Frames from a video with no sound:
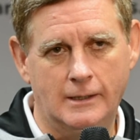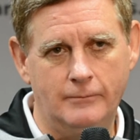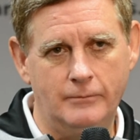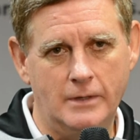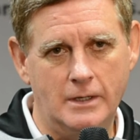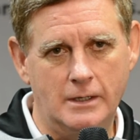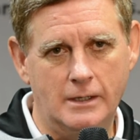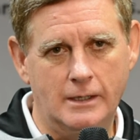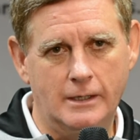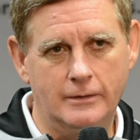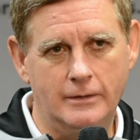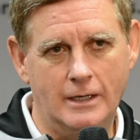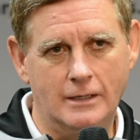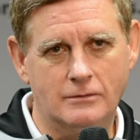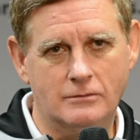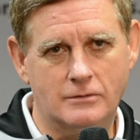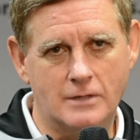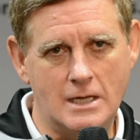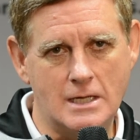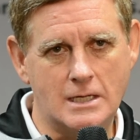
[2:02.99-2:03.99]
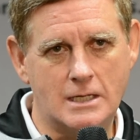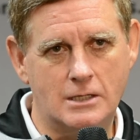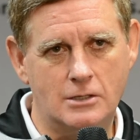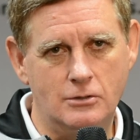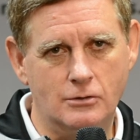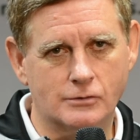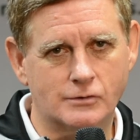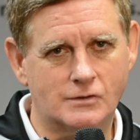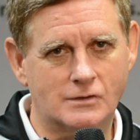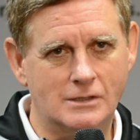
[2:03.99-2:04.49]
I think
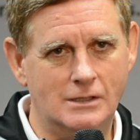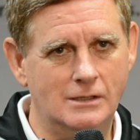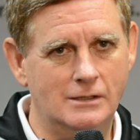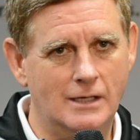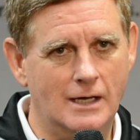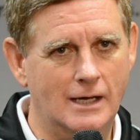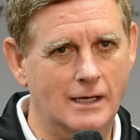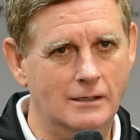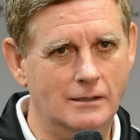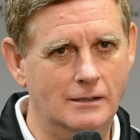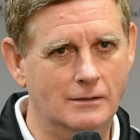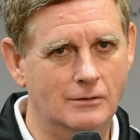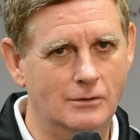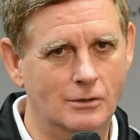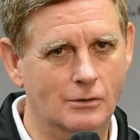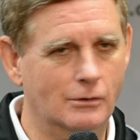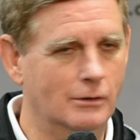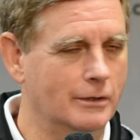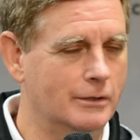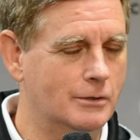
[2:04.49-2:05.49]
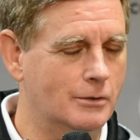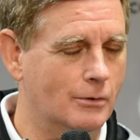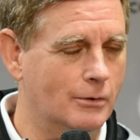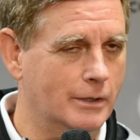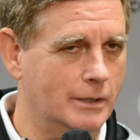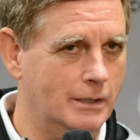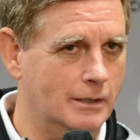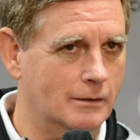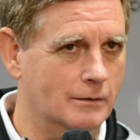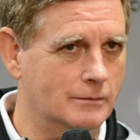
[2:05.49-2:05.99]
you'll see that in the early
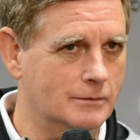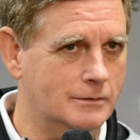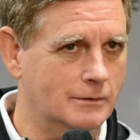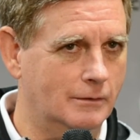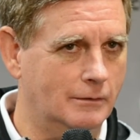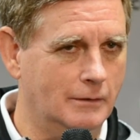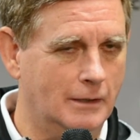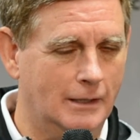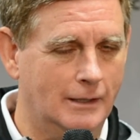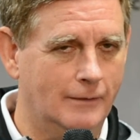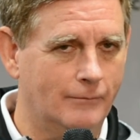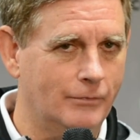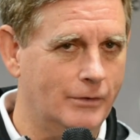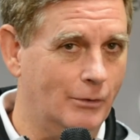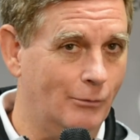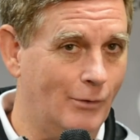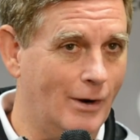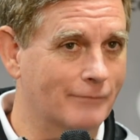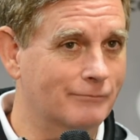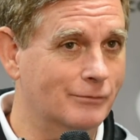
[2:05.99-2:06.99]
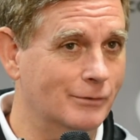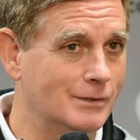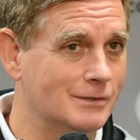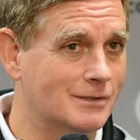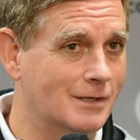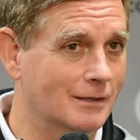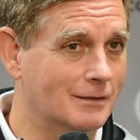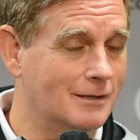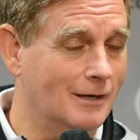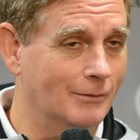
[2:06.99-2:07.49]
going here until the
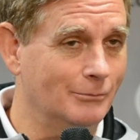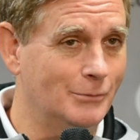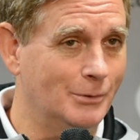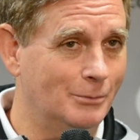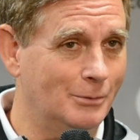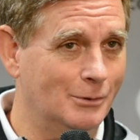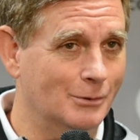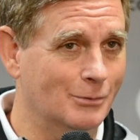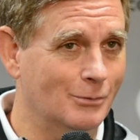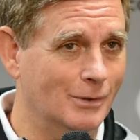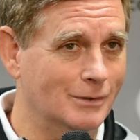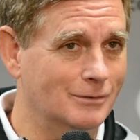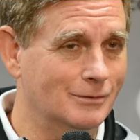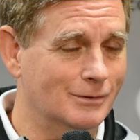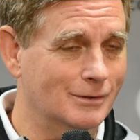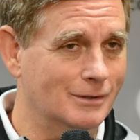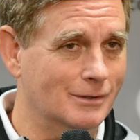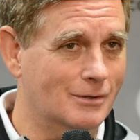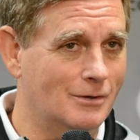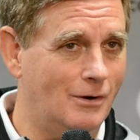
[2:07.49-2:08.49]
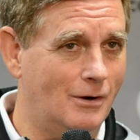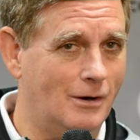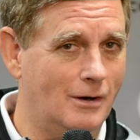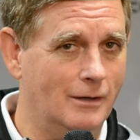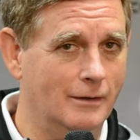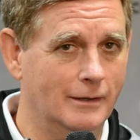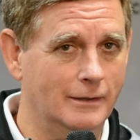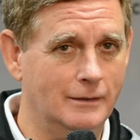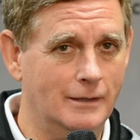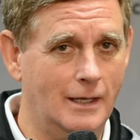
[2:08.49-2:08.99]
referees get comfortable with what they're going to
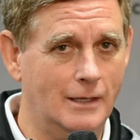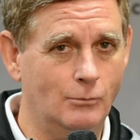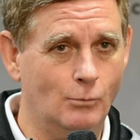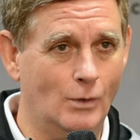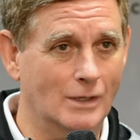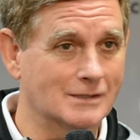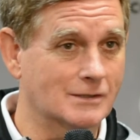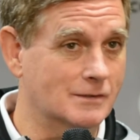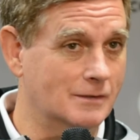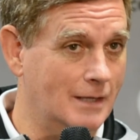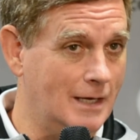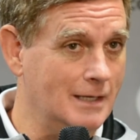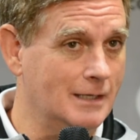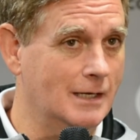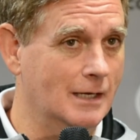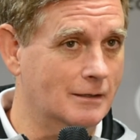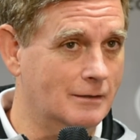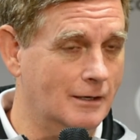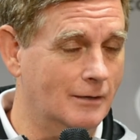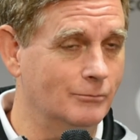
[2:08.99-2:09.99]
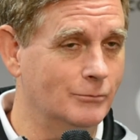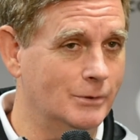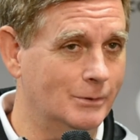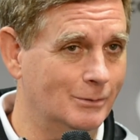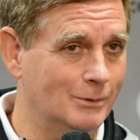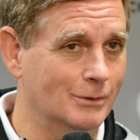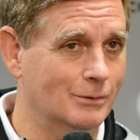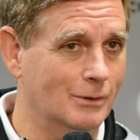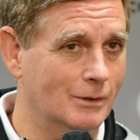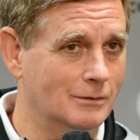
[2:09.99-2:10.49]
call. And then once they get
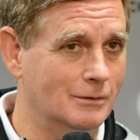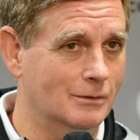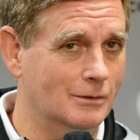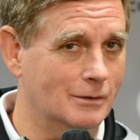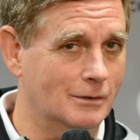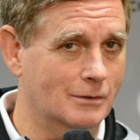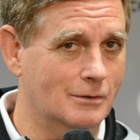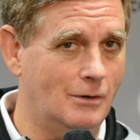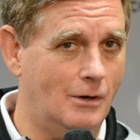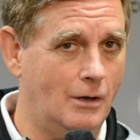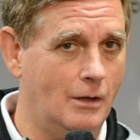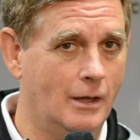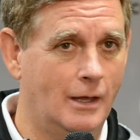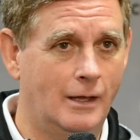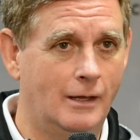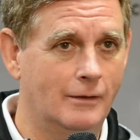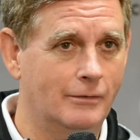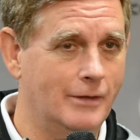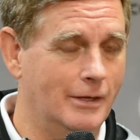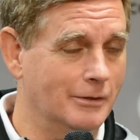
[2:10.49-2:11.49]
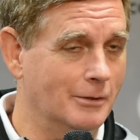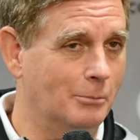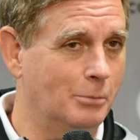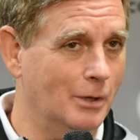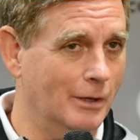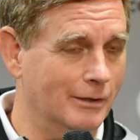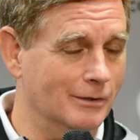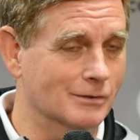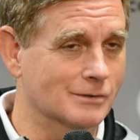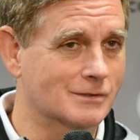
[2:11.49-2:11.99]
comfortable with what they're going to call, then the
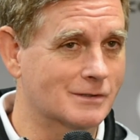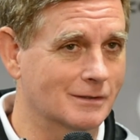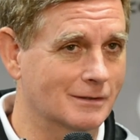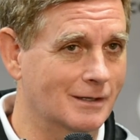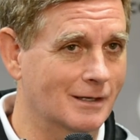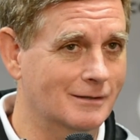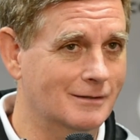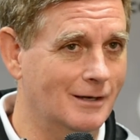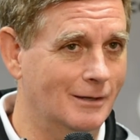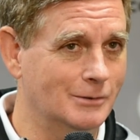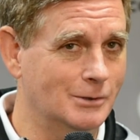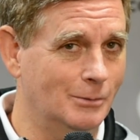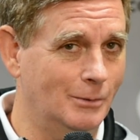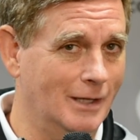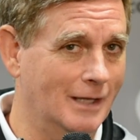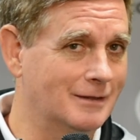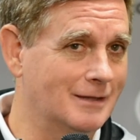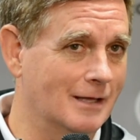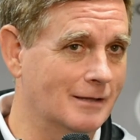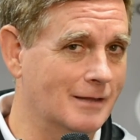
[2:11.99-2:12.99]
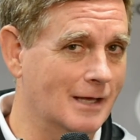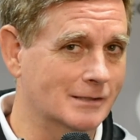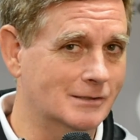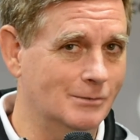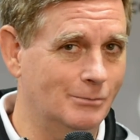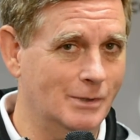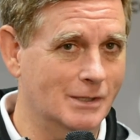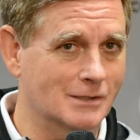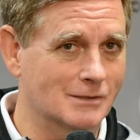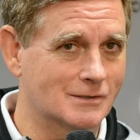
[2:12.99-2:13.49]
players can get comfortable. I think that's
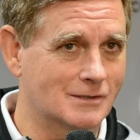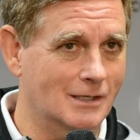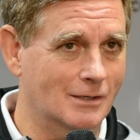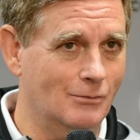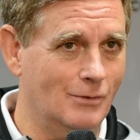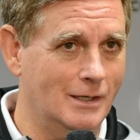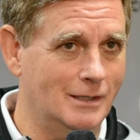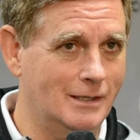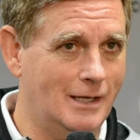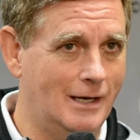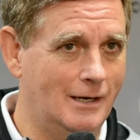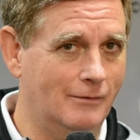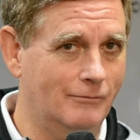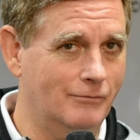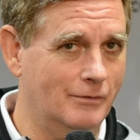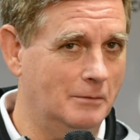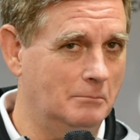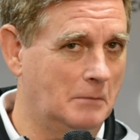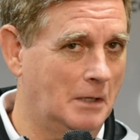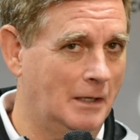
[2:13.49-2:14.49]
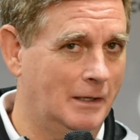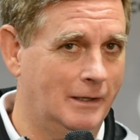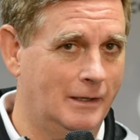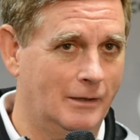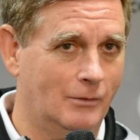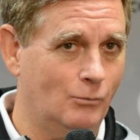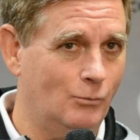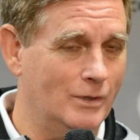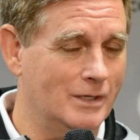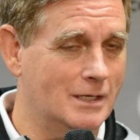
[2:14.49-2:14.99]
the biggest thing right now from
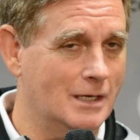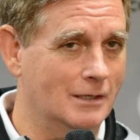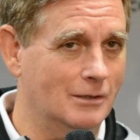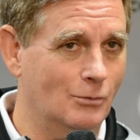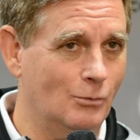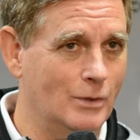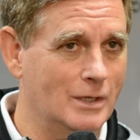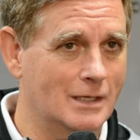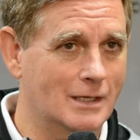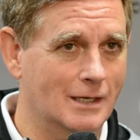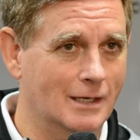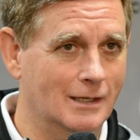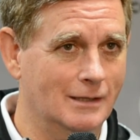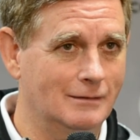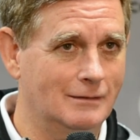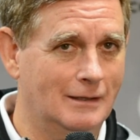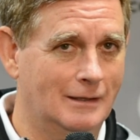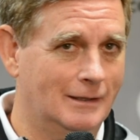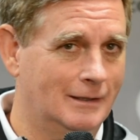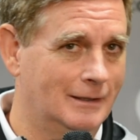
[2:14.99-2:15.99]
weekend to weekend.